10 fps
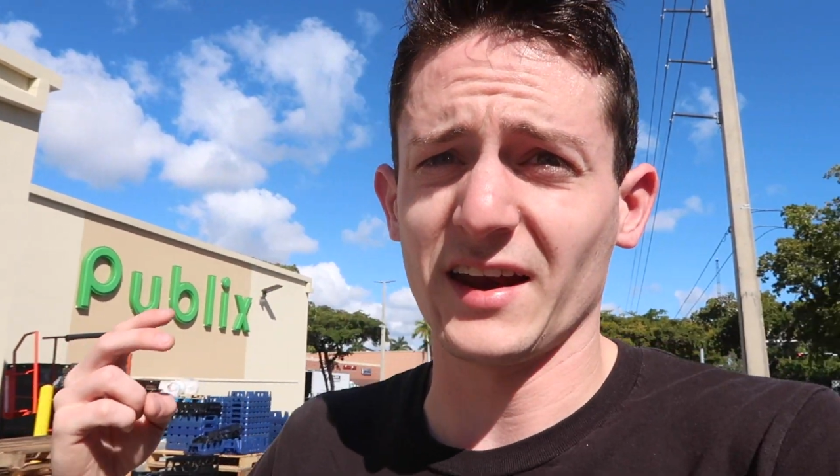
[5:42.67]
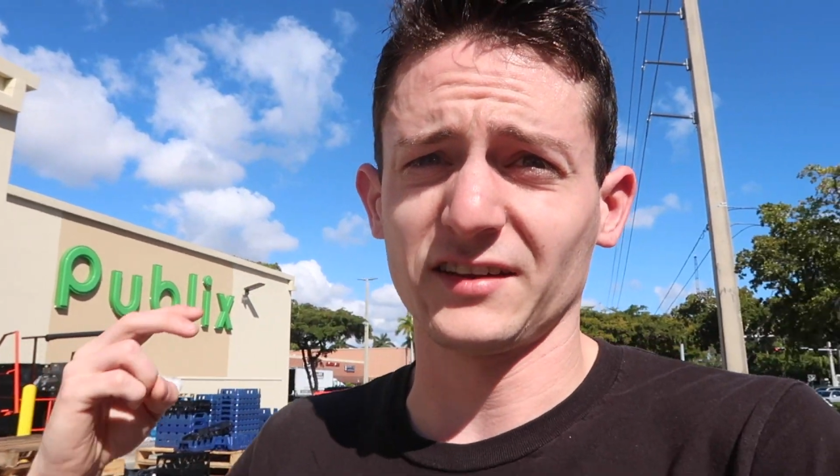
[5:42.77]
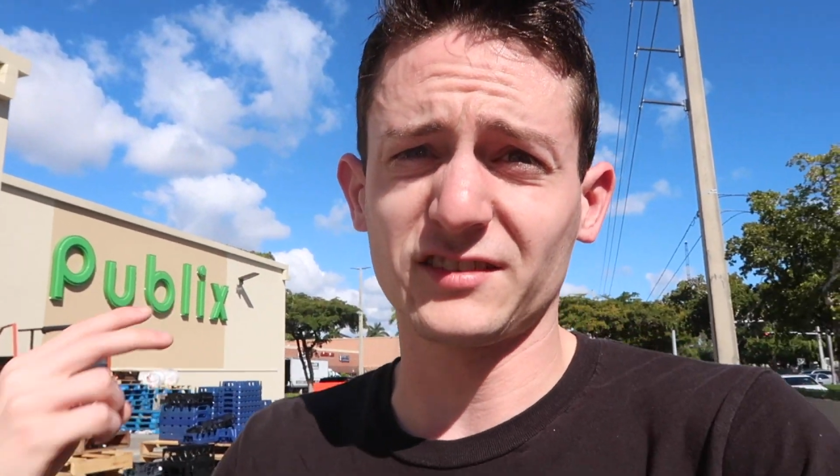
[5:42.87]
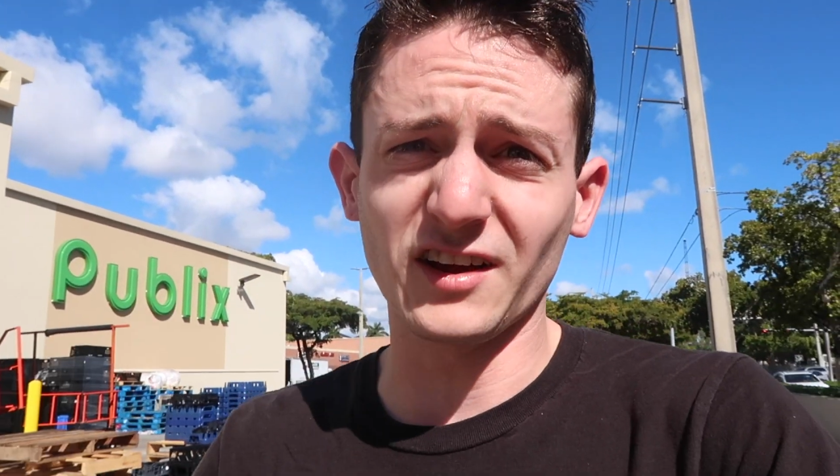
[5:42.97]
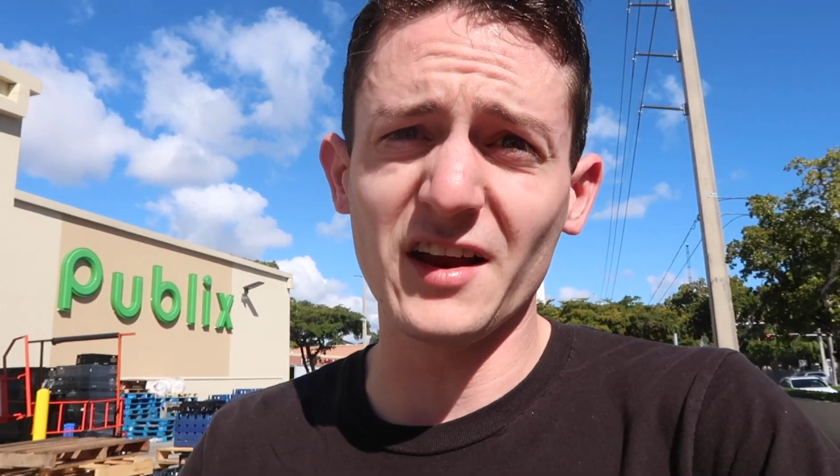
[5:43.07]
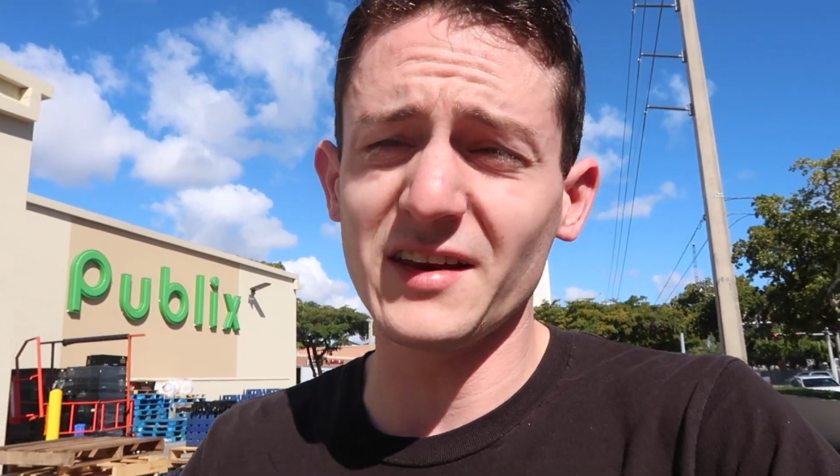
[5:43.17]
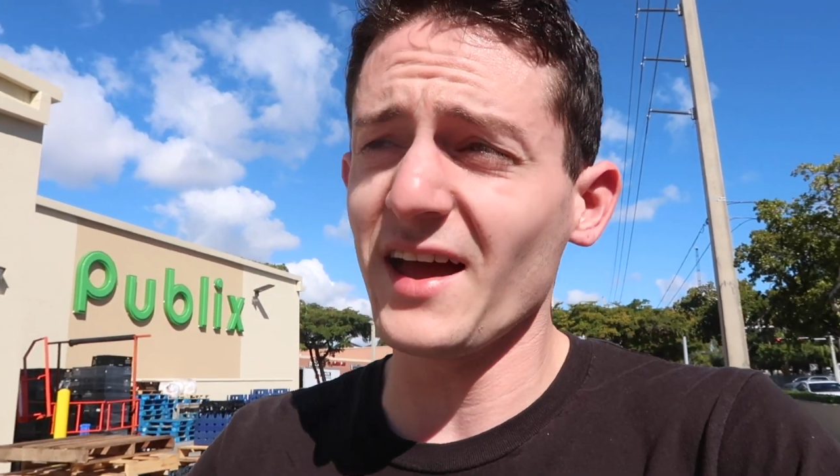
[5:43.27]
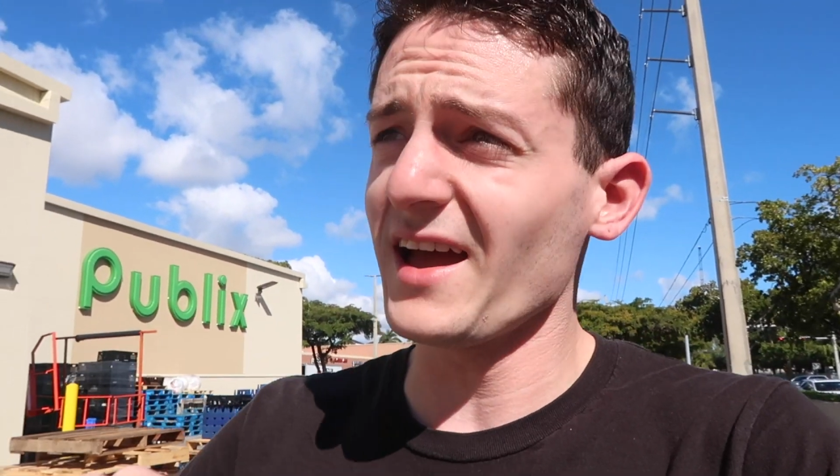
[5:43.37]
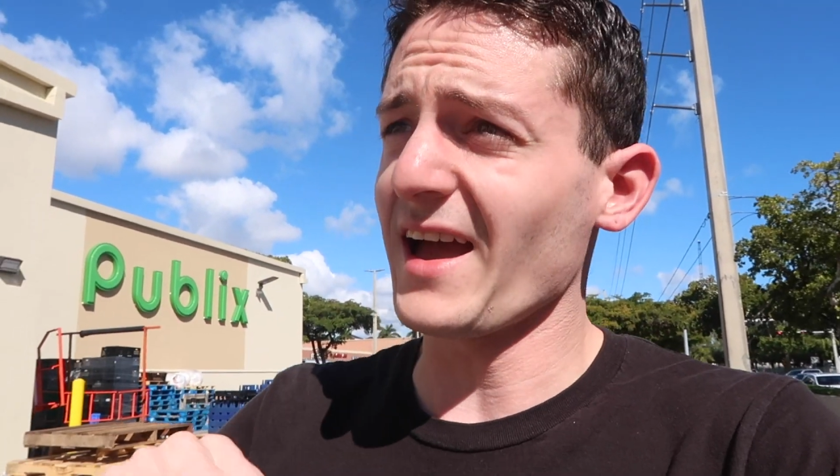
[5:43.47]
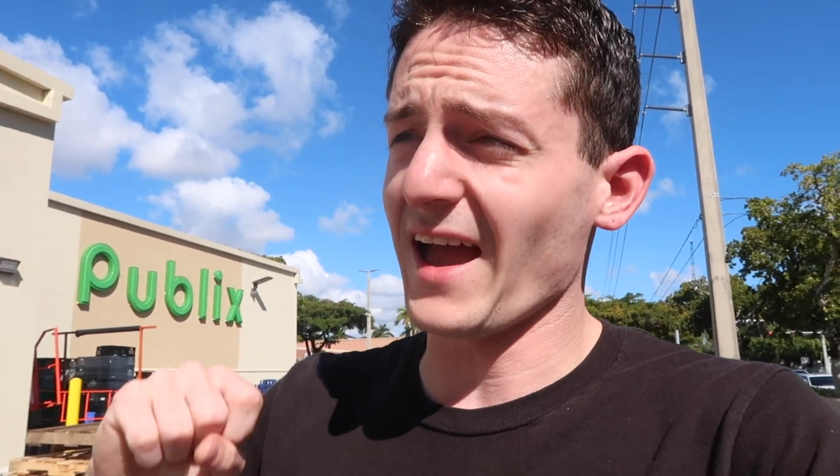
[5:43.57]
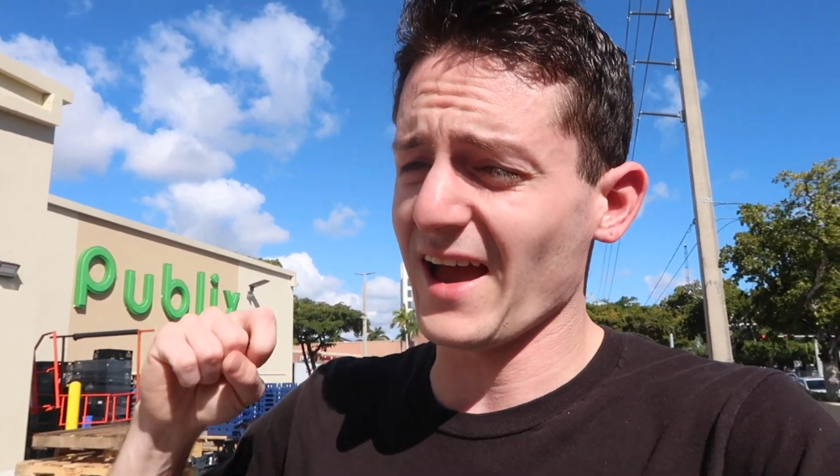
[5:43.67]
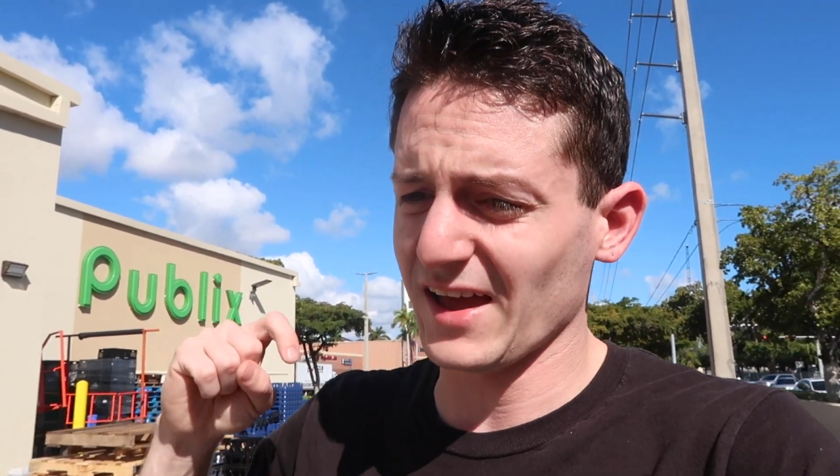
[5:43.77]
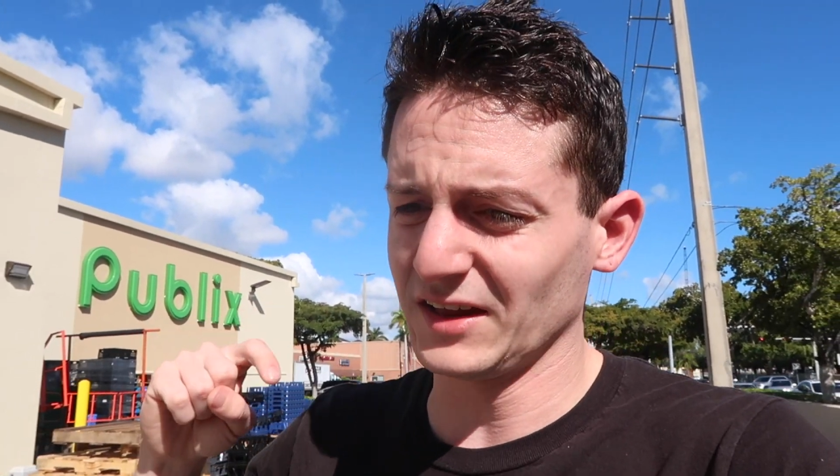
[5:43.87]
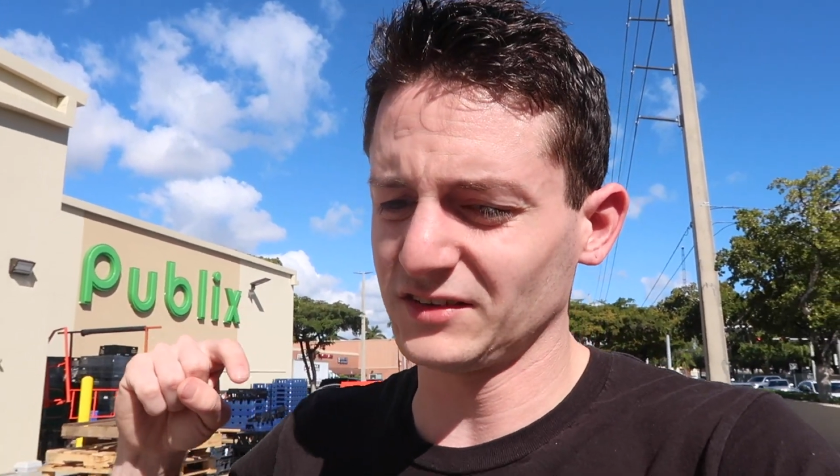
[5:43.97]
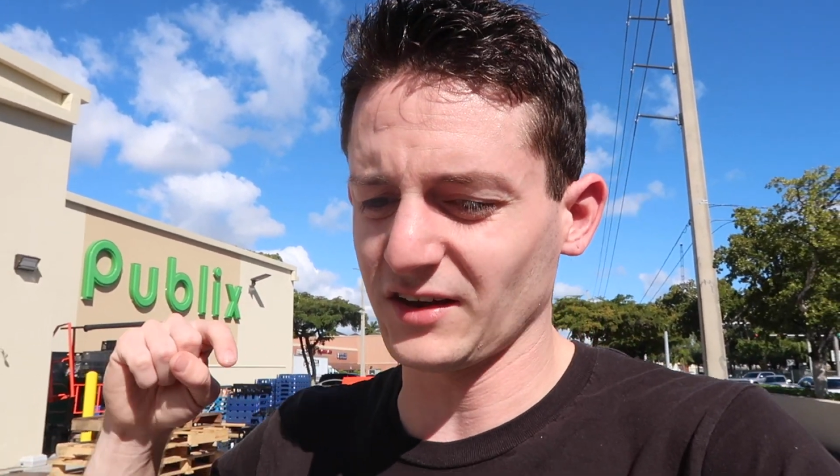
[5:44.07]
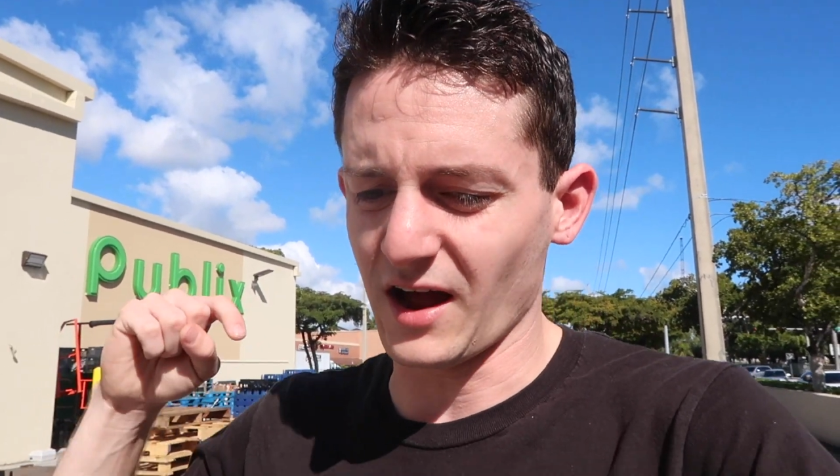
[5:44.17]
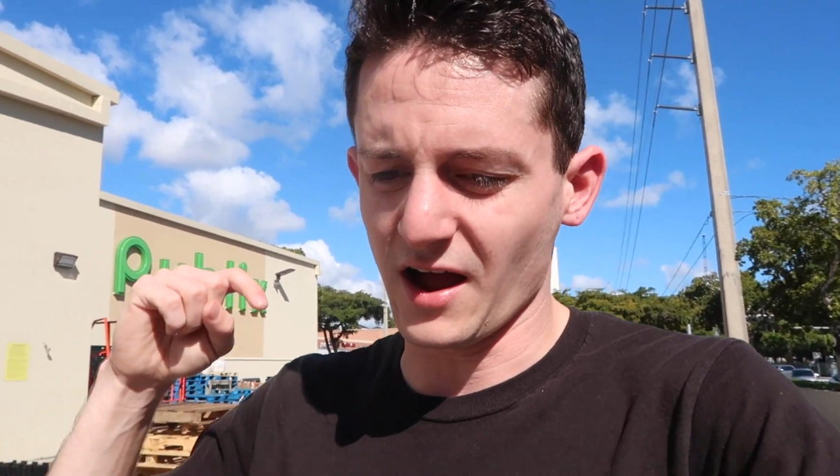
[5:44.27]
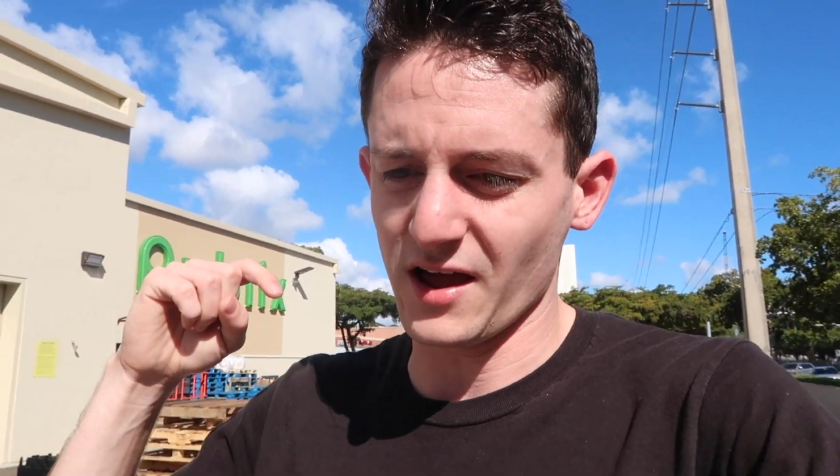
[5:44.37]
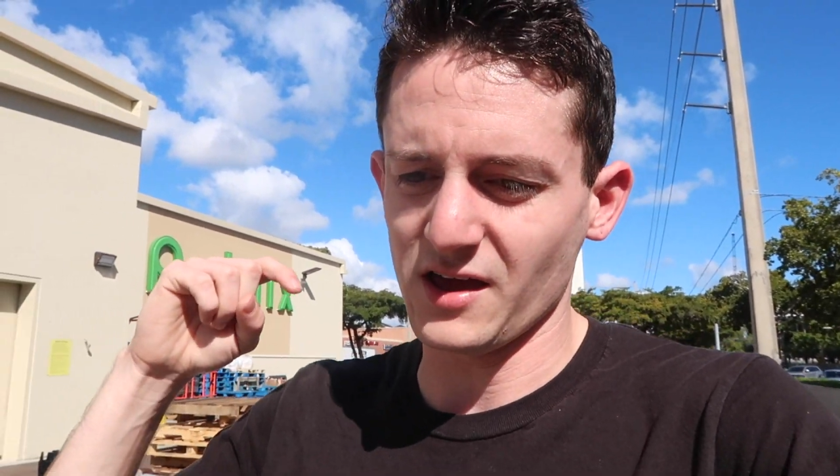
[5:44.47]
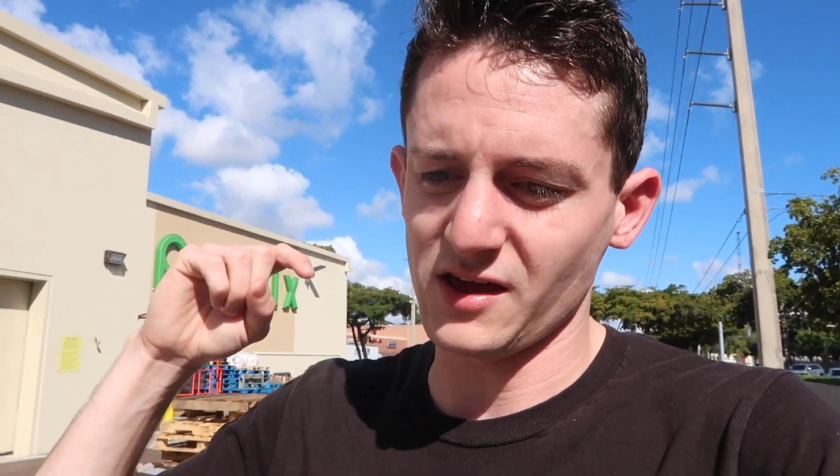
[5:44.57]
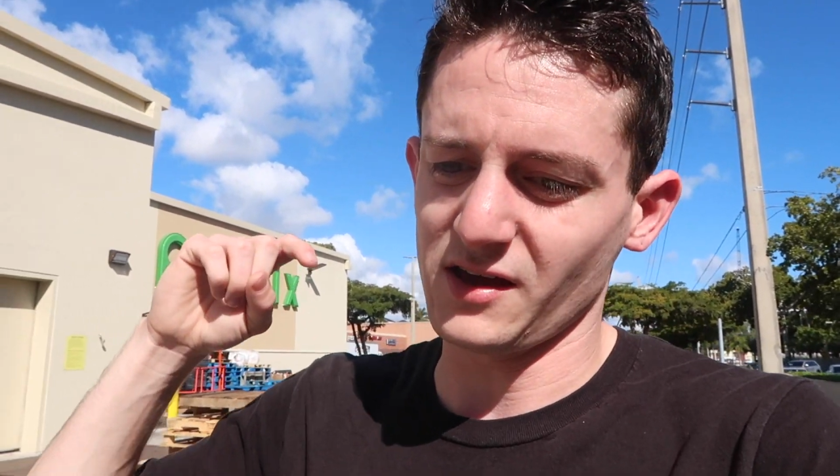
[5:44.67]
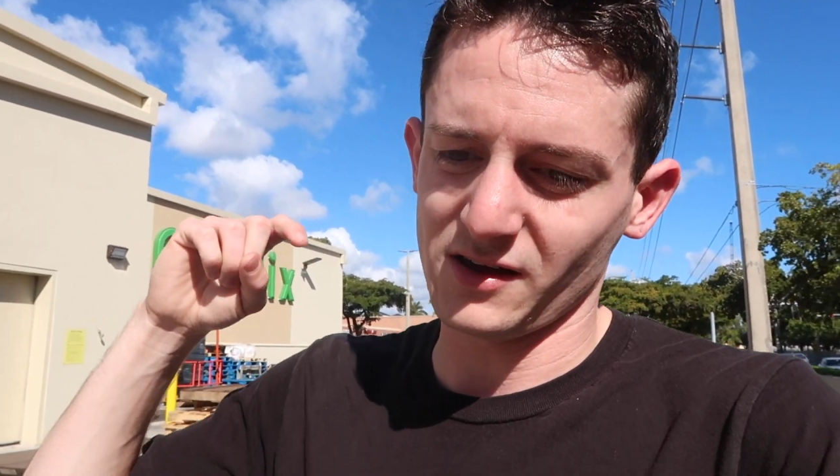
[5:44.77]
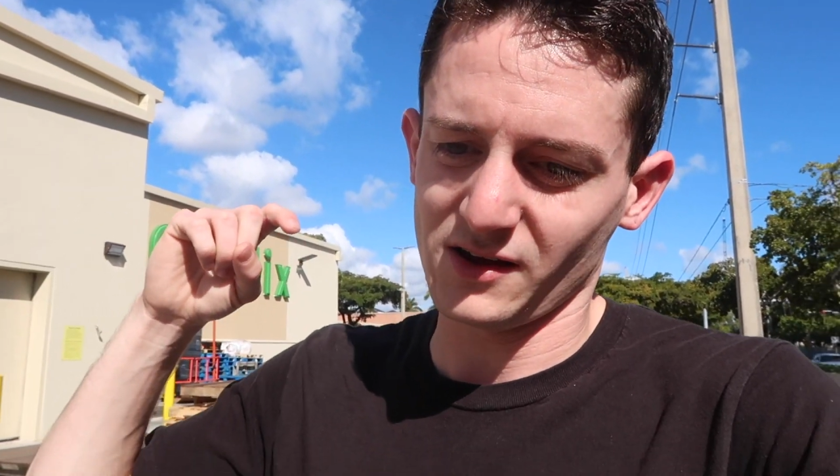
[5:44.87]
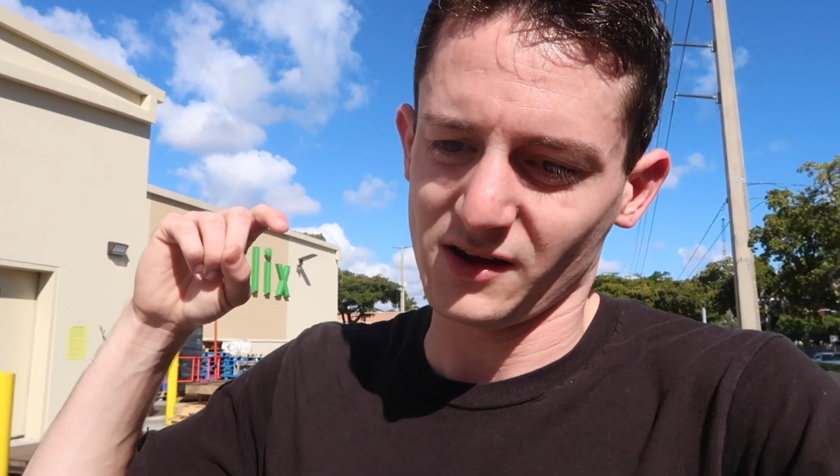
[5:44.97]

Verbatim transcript: and a Sunday, and I